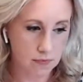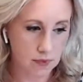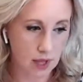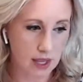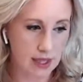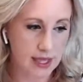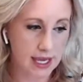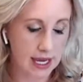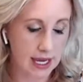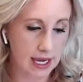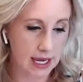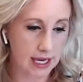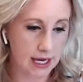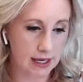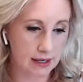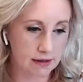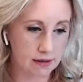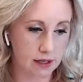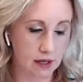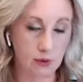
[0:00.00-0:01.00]

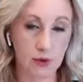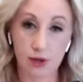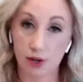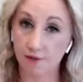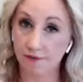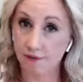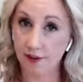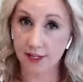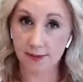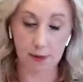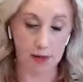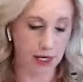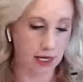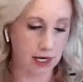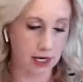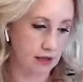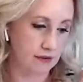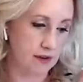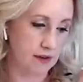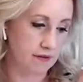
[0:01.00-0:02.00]
then it was on Facebook, and it
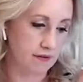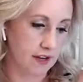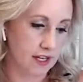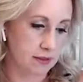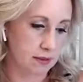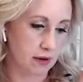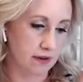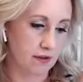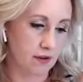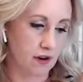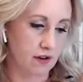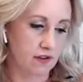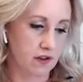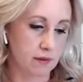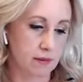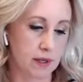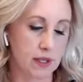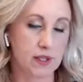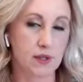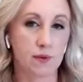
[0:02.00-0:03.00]
lived on Facebook for a few
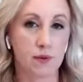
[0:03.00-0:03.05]
months.